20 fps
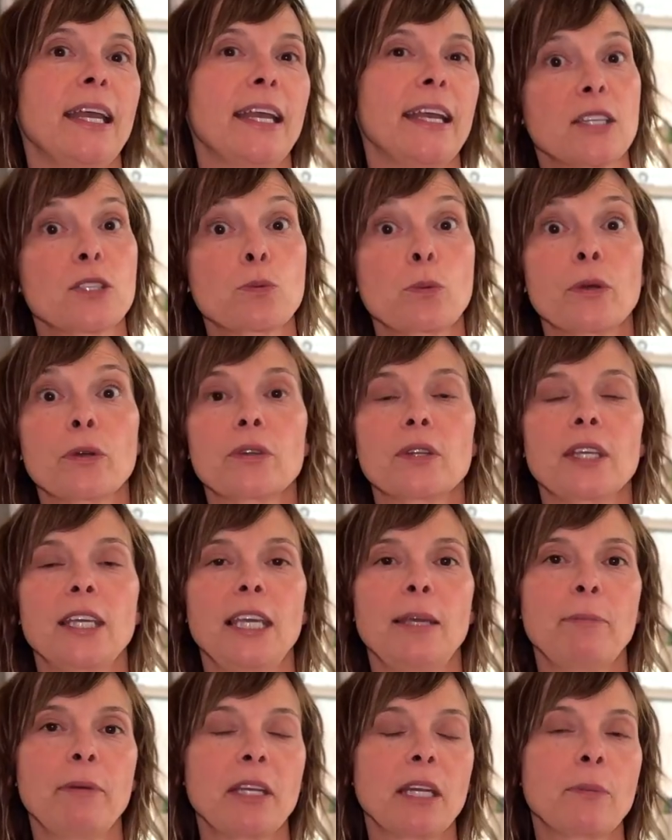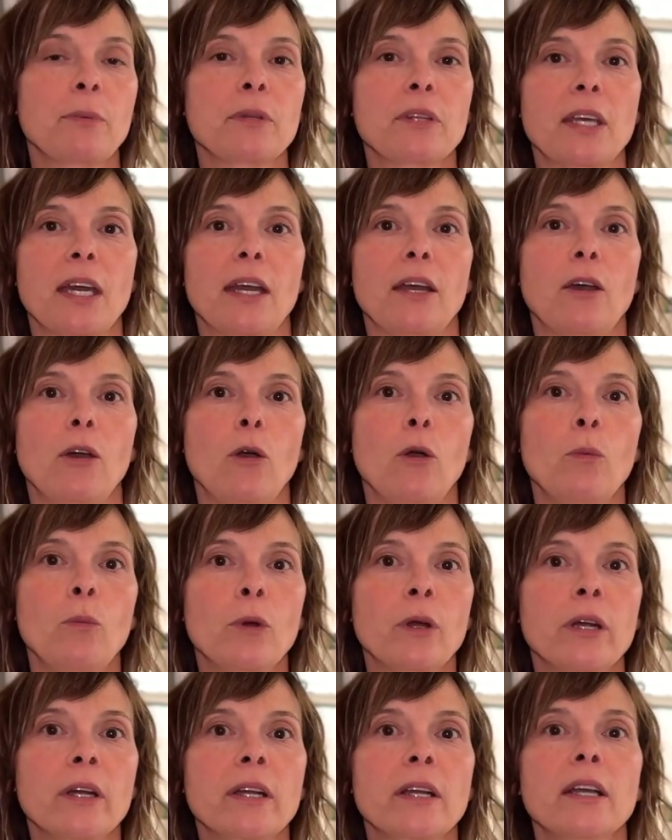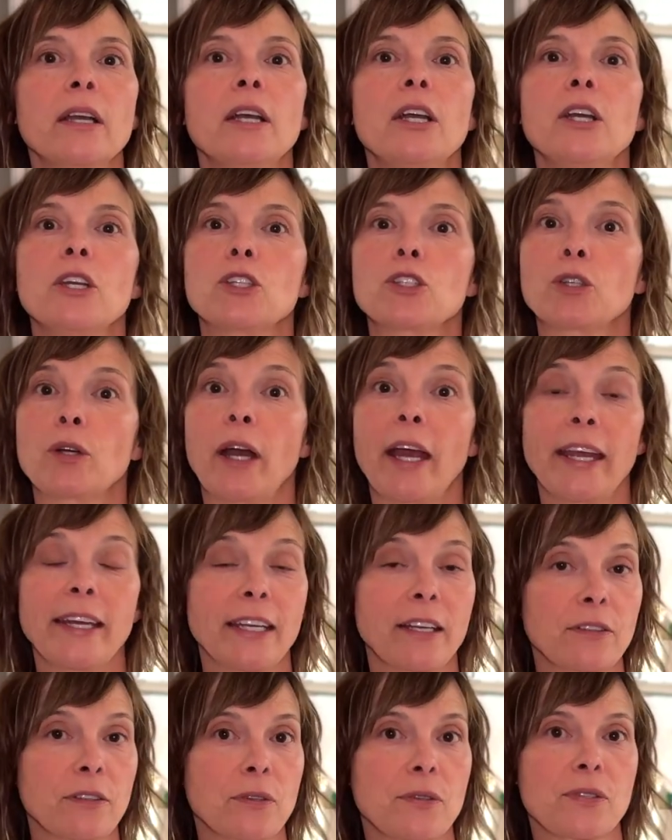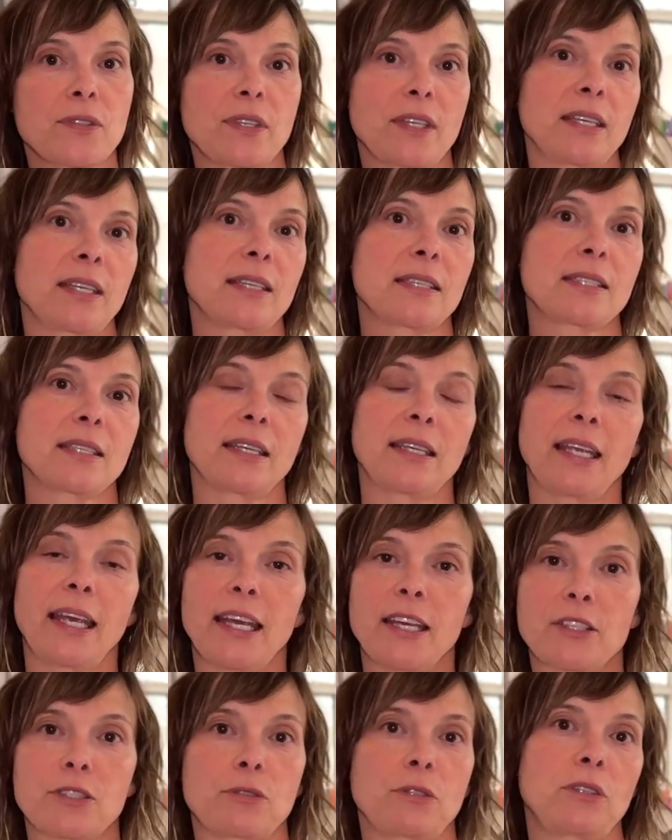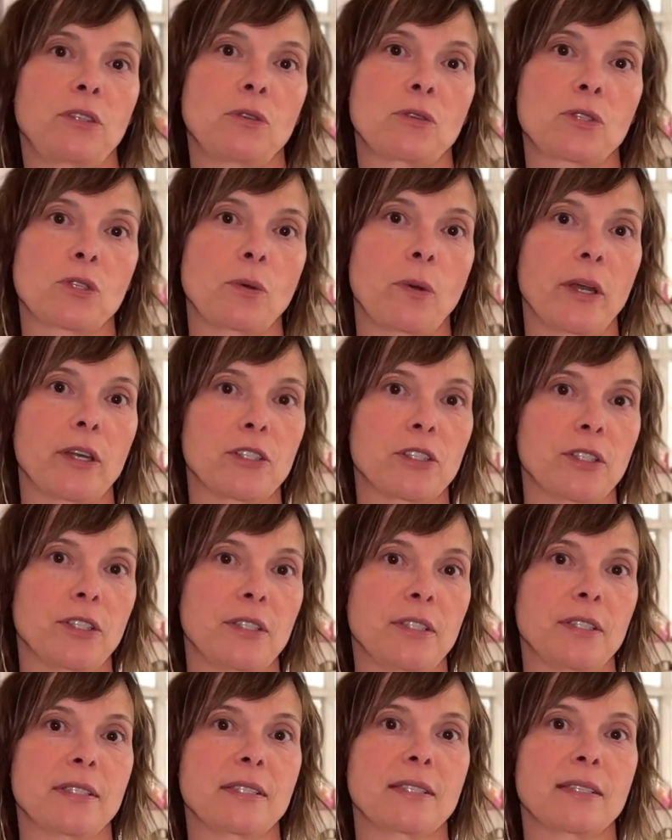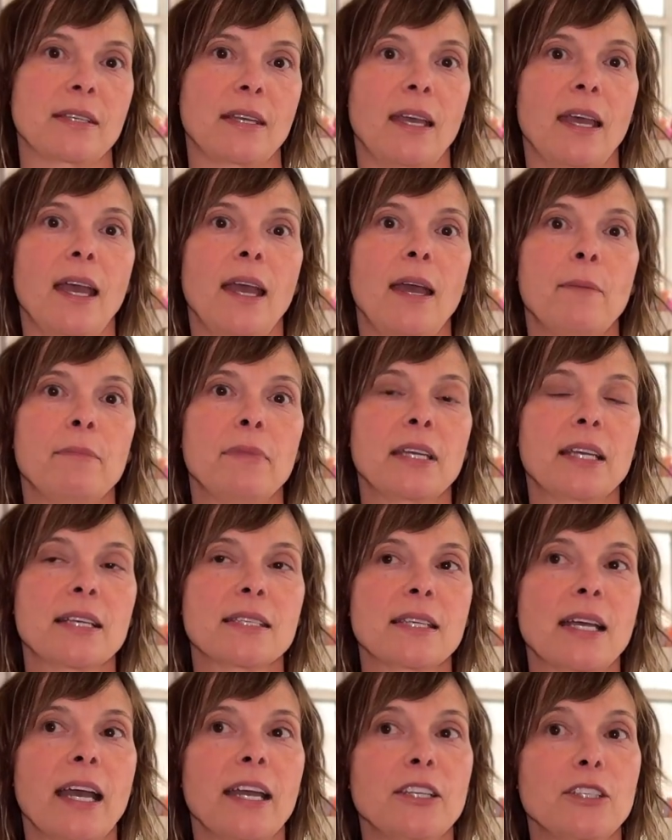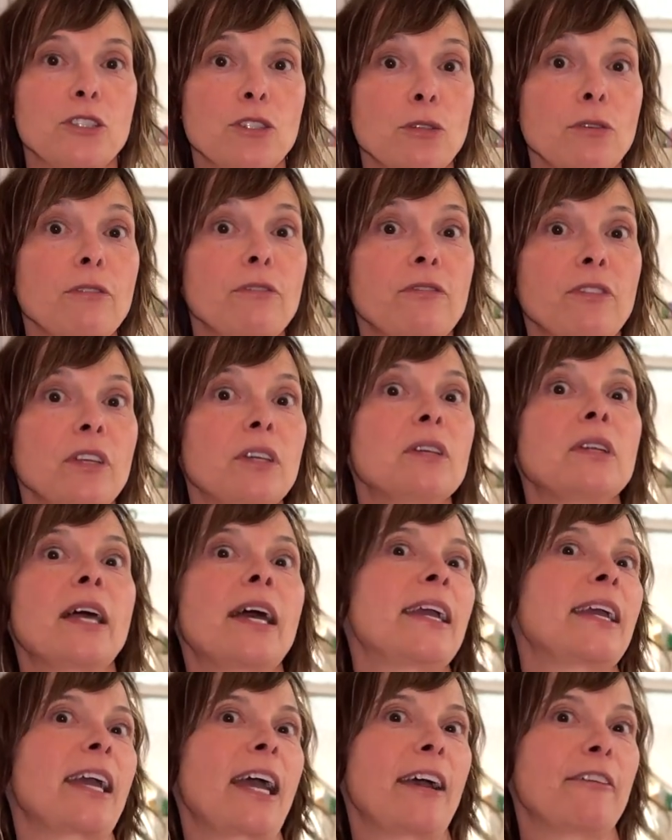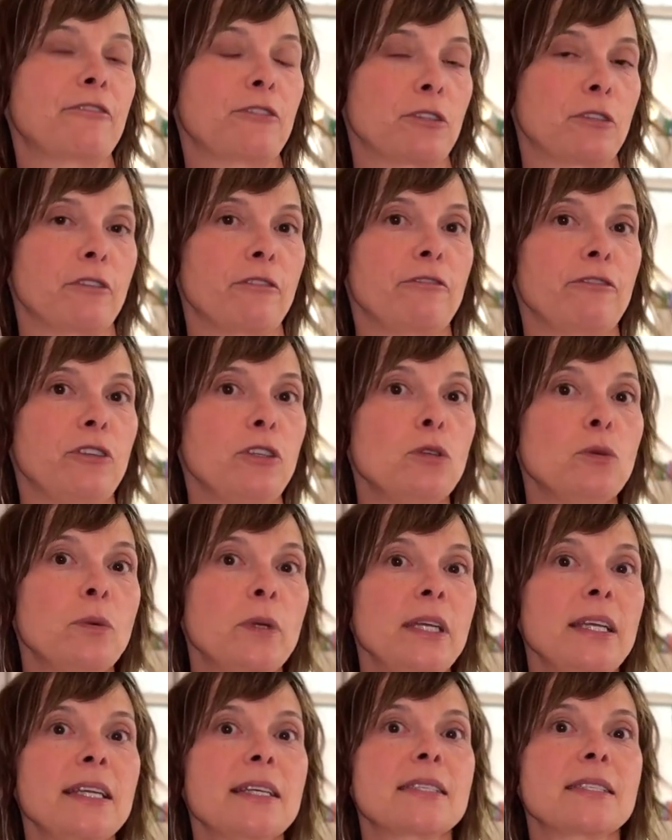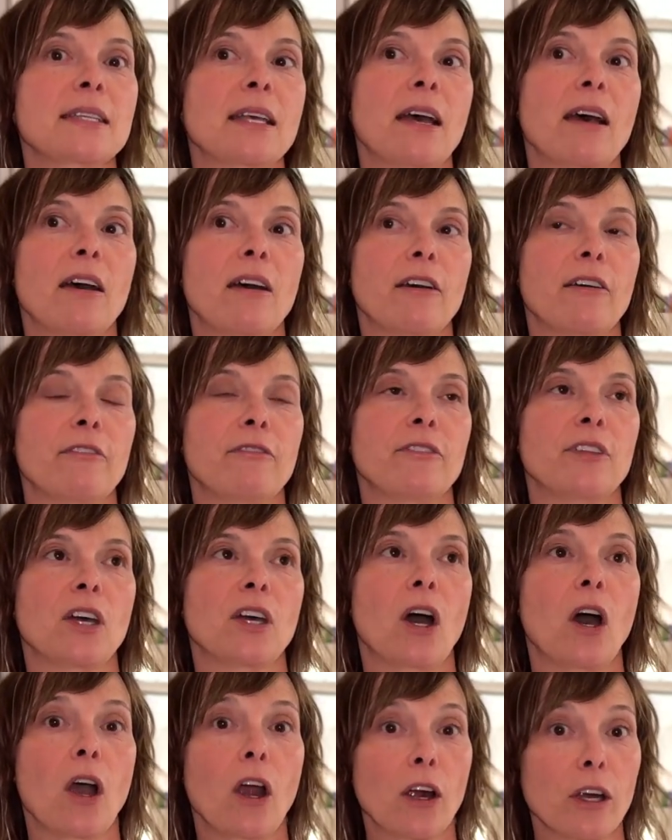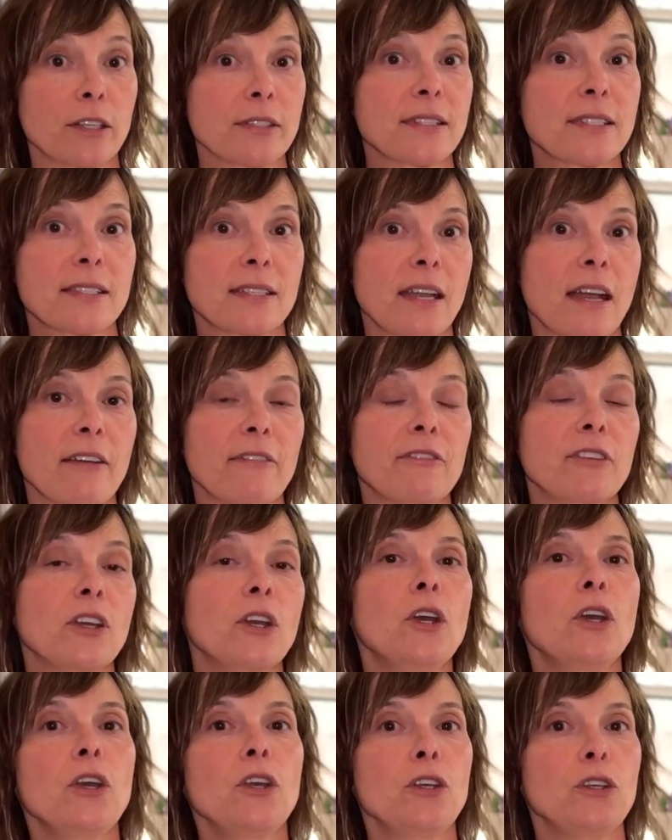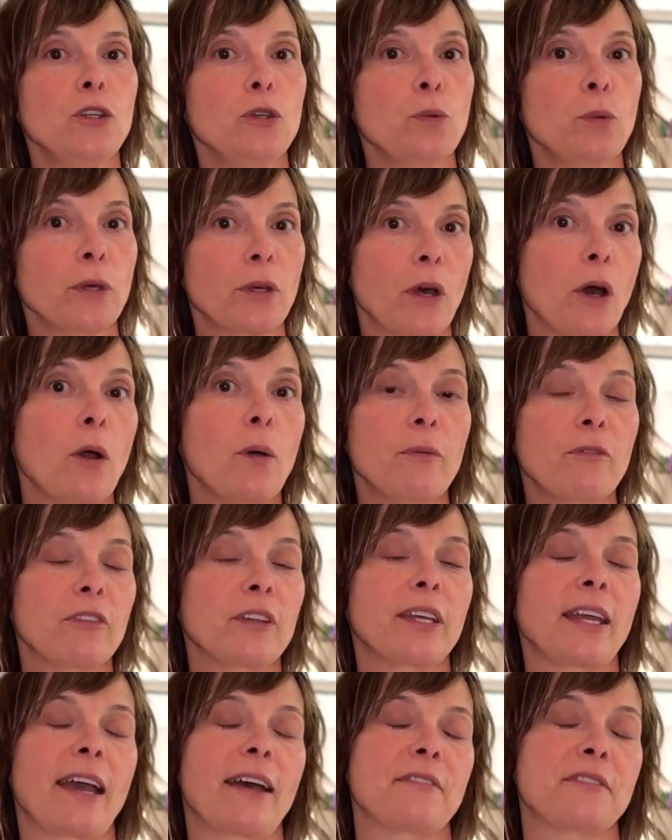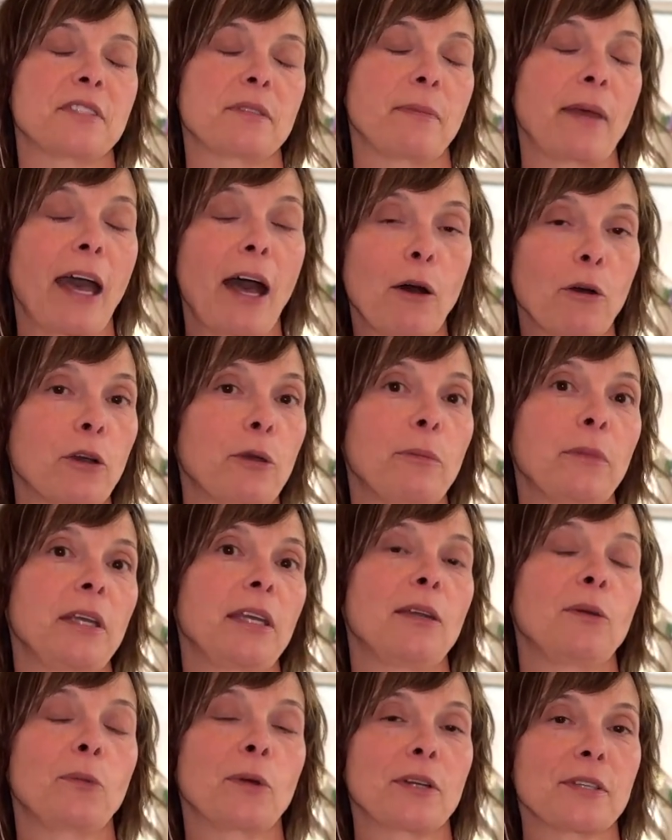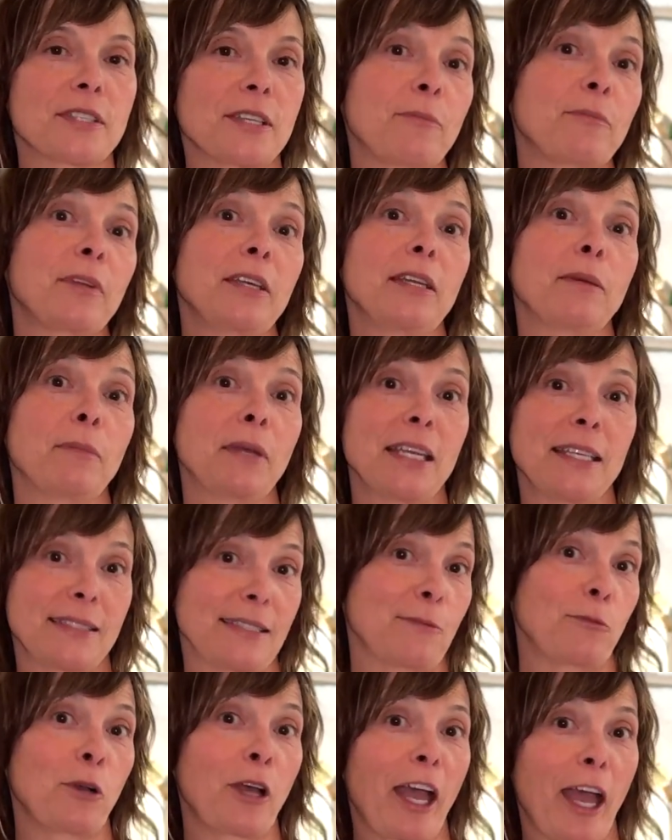It's worth keeping up with that homework, trying out those things and answering those questions, because I do feel like after a few weeks of the hard stuff, you will hopefully have some alchemy where something amazing will